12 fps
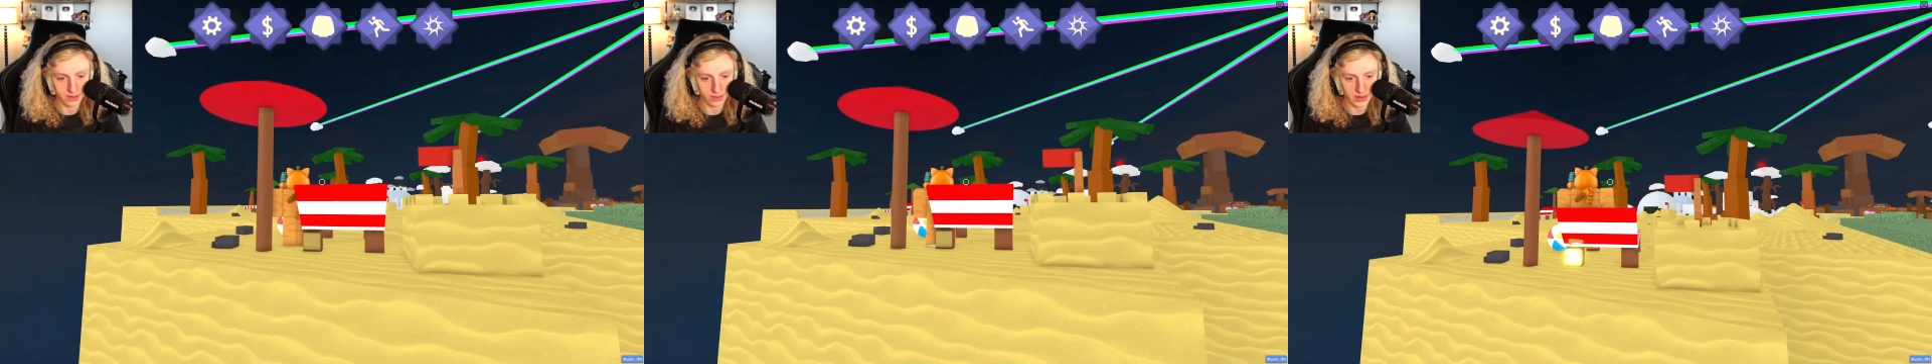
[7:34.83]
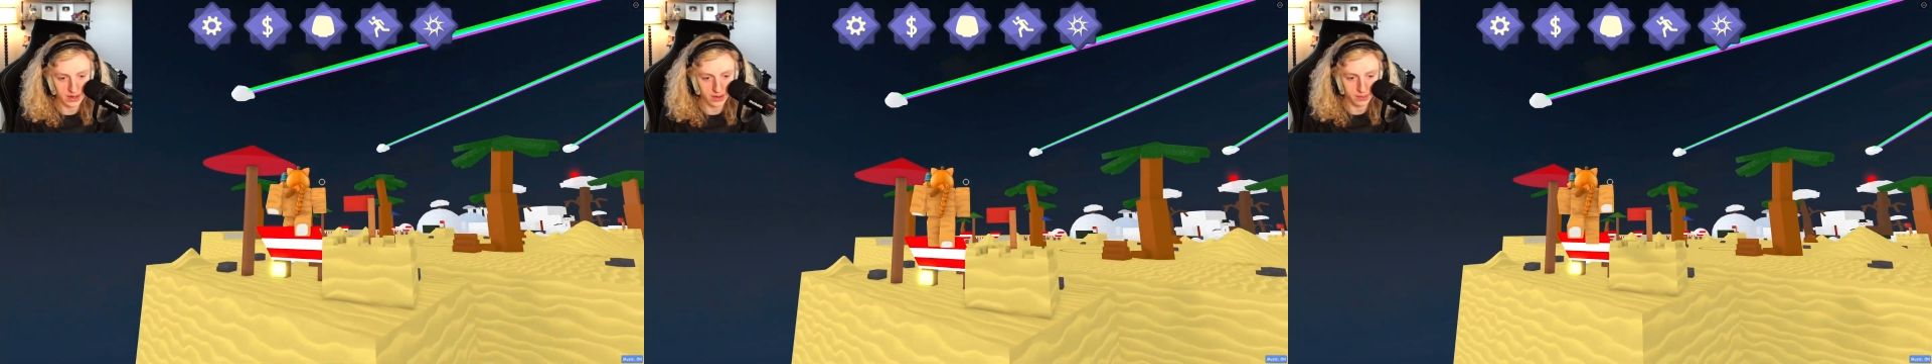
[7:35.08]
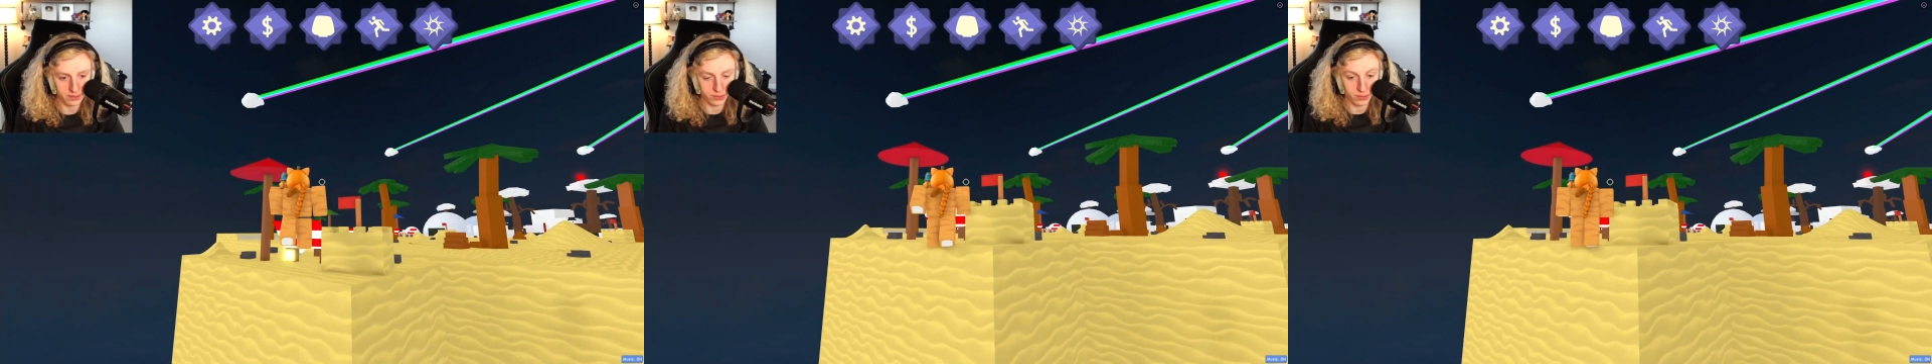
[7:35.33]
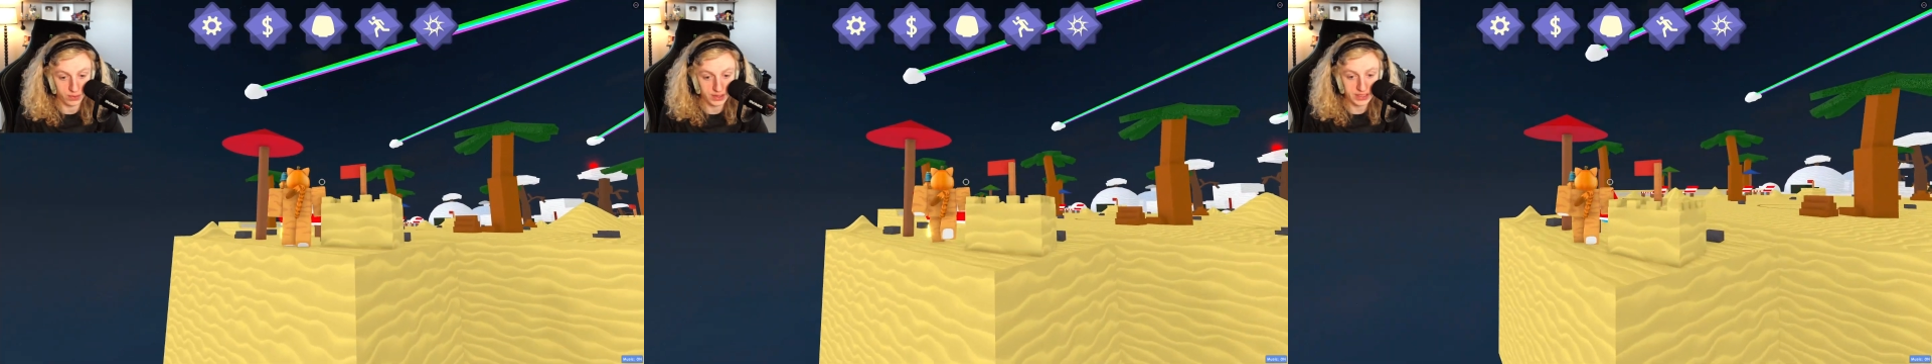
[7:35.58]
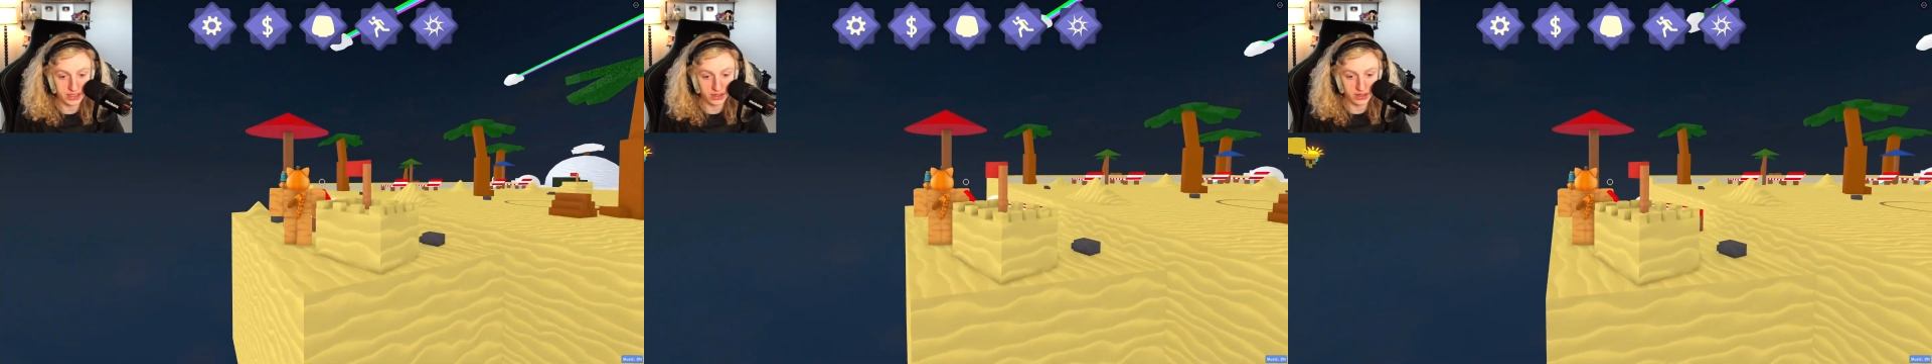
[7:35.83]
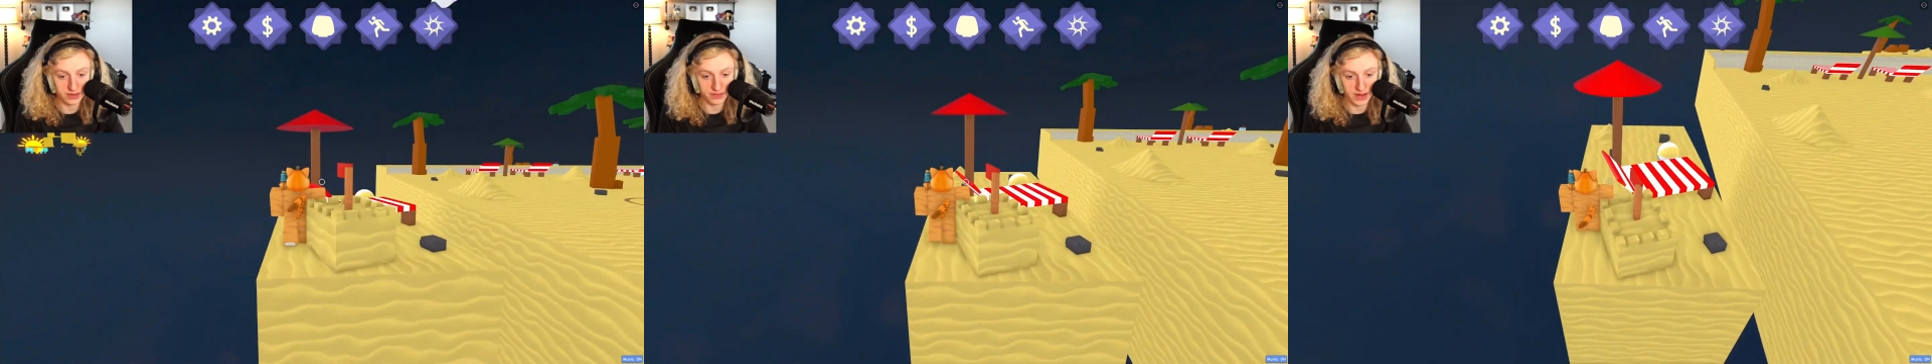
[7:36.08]
Wow, I'm really good
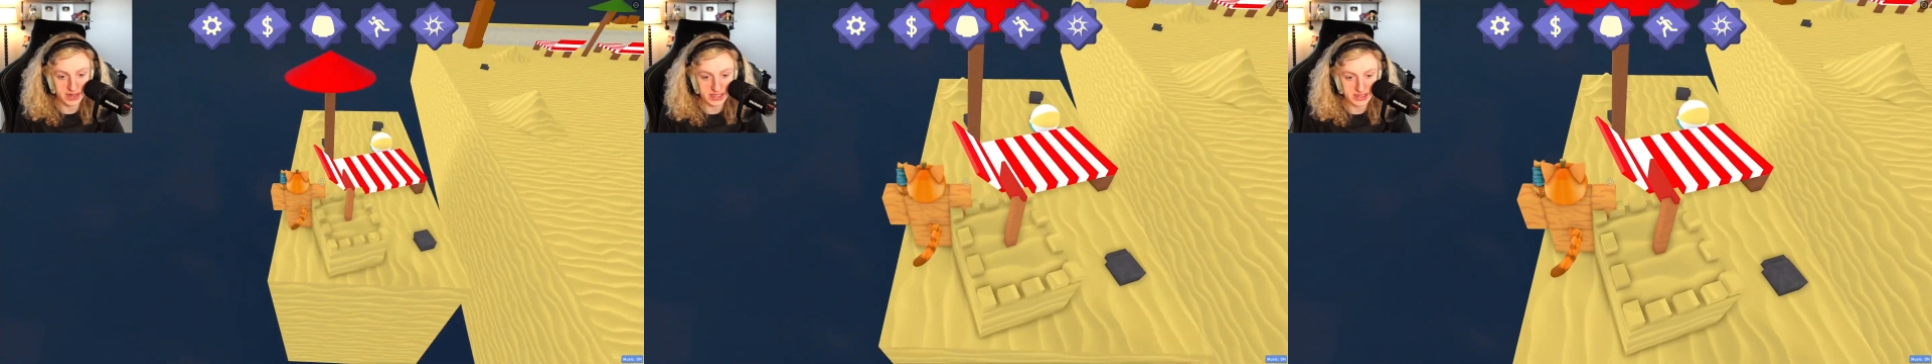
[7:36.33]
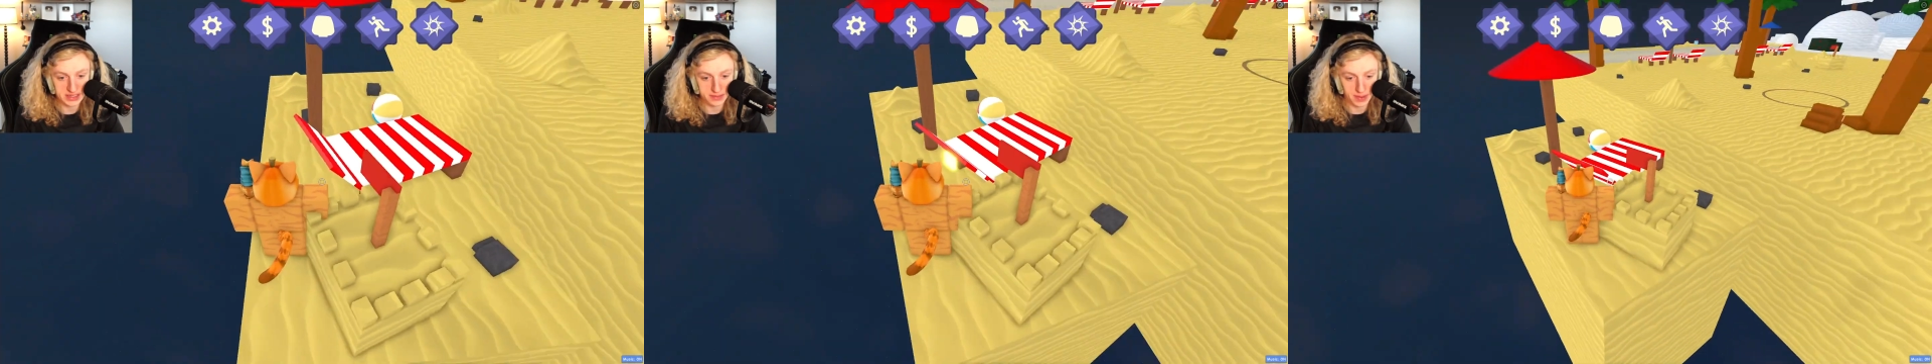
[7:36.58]
at finding these